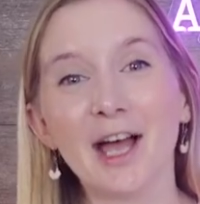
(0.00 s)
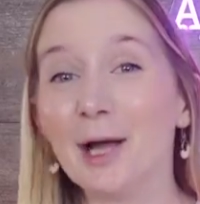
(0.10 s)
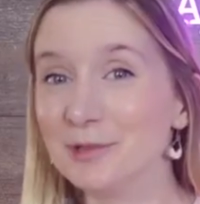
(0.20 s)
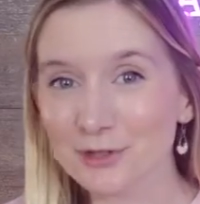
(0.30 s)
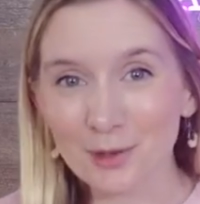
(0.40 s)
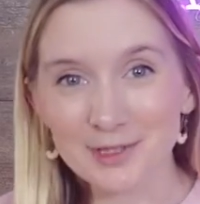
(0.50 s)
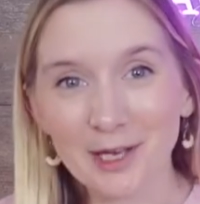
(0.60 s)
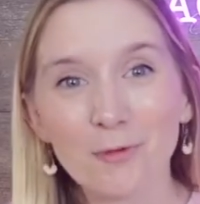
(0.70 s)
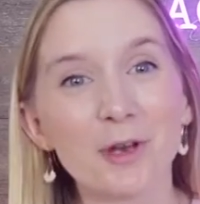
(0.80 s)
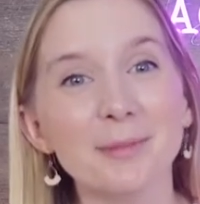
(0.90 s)
I'm
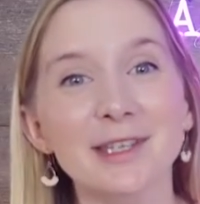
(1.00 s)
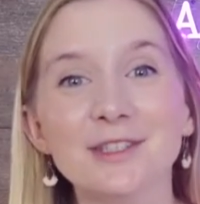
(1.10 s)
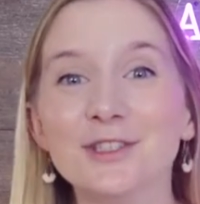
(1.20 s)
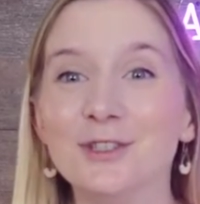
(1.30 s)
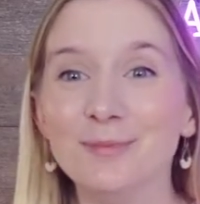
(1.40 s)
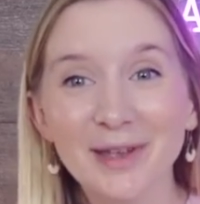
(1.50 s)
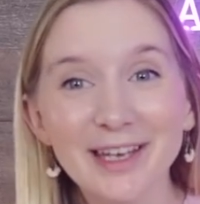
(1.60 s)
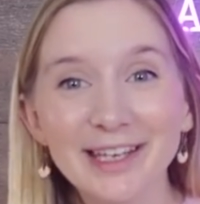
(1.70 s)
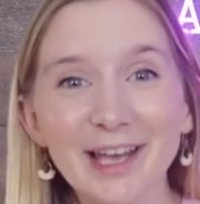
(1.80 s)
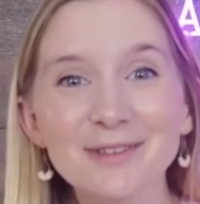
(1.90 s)
disrupting what it means to be
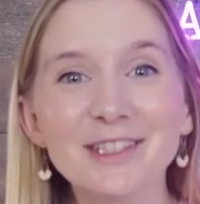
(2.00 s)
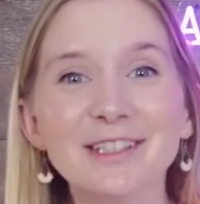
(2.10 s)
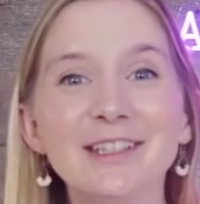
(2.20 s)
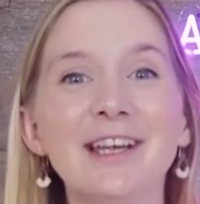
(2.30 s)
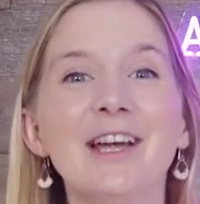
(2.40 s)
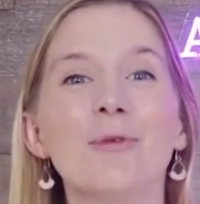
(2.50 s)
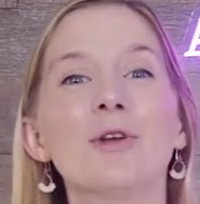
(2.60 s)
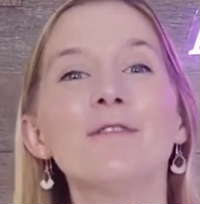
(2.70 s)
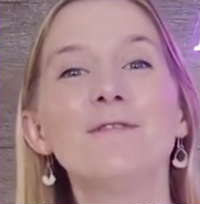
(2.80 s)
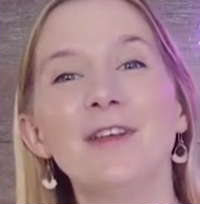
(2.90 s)
an accountant,
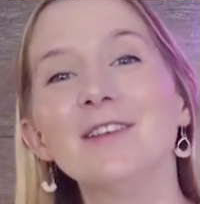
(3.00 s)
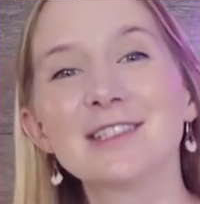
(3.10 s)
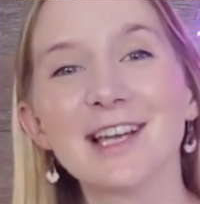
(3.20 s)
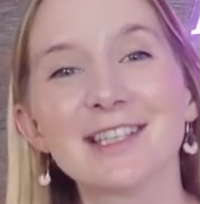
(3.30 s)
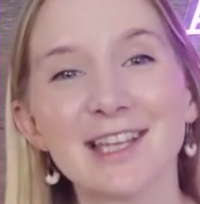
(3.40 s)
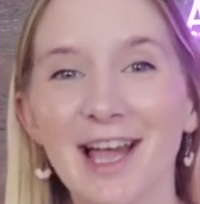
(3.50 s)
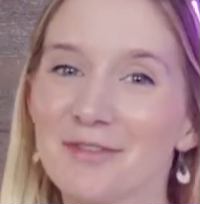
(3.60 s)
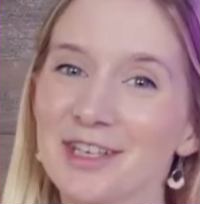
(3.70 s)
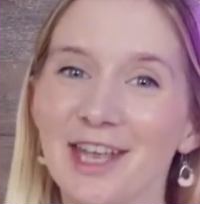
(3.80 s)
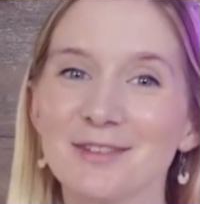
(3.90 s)
what it feels like to have
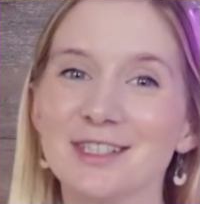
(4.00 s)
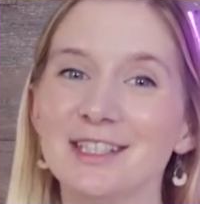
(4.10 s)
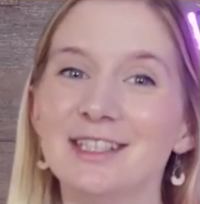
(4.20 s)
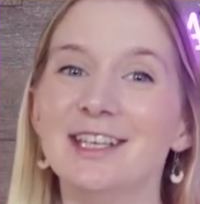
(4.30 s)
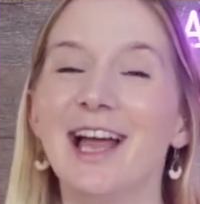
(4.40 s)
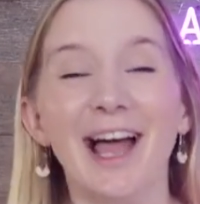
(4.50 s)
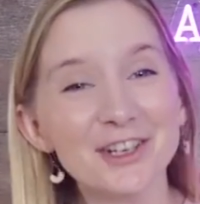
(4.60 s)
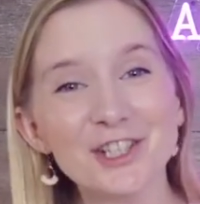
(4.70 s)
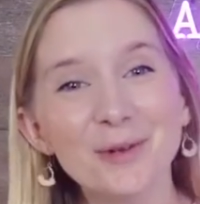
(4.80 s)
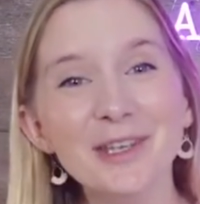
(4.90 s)
an accountant,
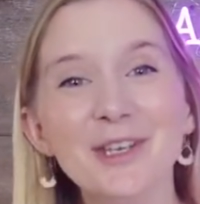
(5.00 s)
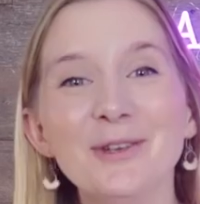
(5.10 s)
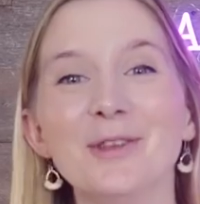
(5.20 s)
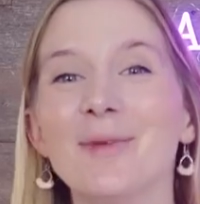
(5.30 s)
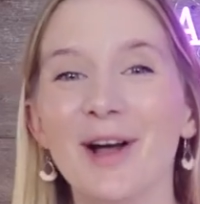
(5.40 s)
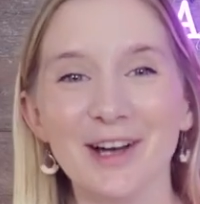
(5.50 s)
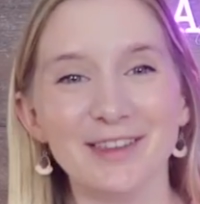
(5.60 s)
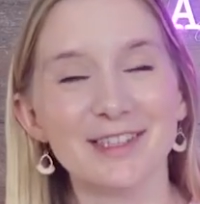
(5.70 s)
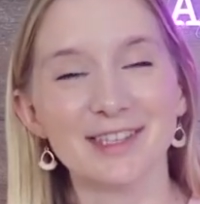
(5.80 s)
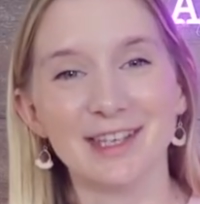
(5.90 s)
and showing you the
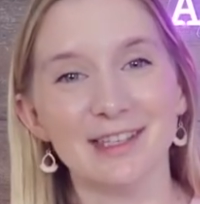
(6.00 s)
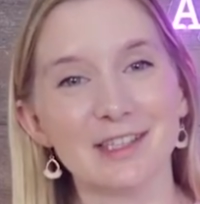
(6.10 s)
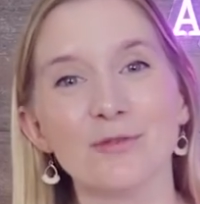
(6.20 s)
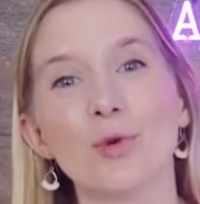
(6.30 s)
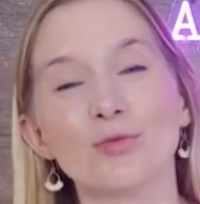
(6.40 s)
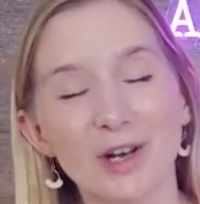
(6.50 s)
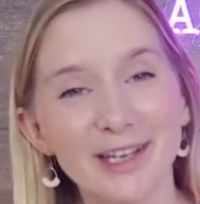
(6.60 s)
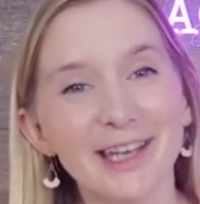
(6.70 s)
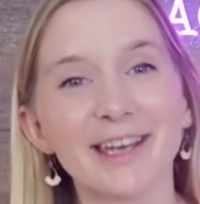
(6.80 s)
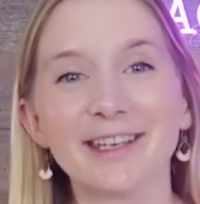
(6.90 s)
behind the scenes of what
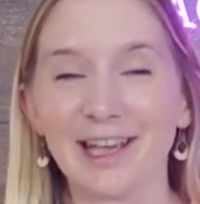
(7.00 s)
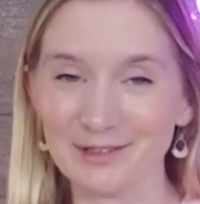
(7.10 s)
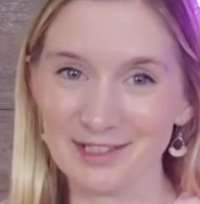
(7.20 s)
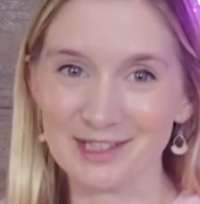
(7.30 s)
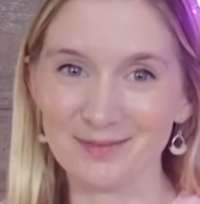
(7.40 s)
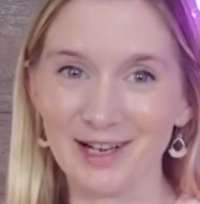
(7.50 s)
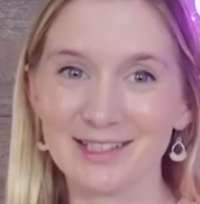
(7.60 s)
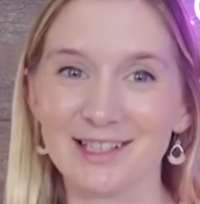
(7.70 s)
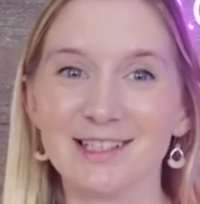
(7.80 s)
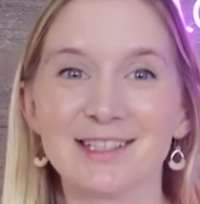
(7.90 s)
running an accountancy
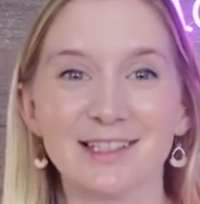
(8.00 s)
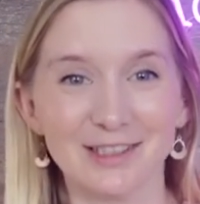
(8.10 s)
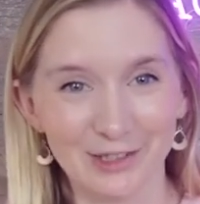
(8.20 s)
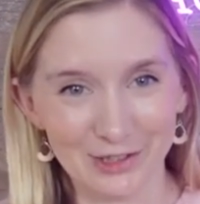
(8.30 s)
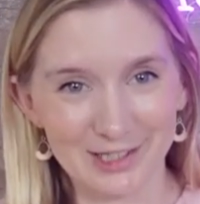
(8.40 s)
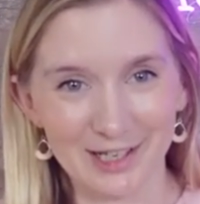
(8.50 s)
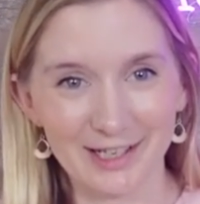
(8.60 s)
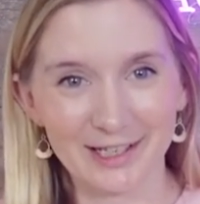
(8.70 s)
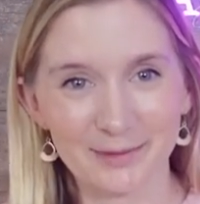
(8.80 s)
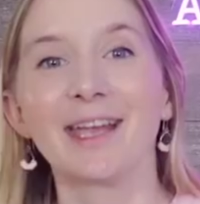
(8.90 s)
practice looks
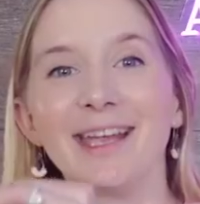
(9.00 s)
like.